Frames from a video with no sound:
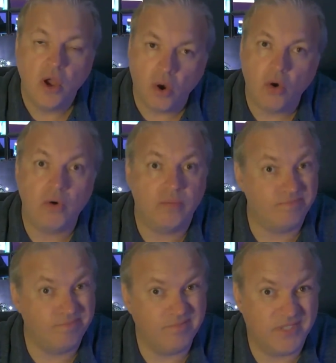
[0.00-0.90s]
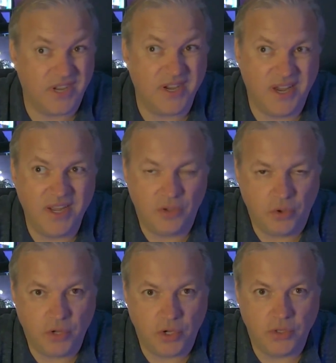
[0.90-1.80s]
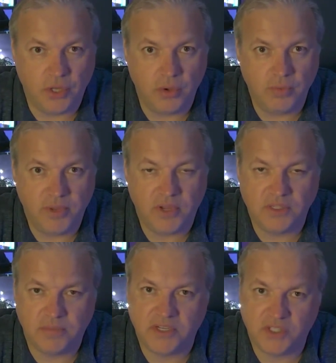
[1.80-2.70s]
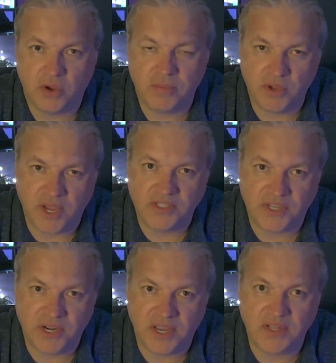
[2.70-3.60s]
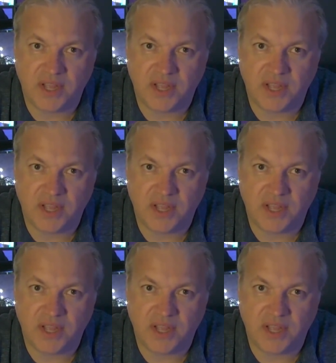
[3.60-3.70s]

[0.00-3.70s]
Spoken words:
Or saying that, you could do, because by the time you get to the gig,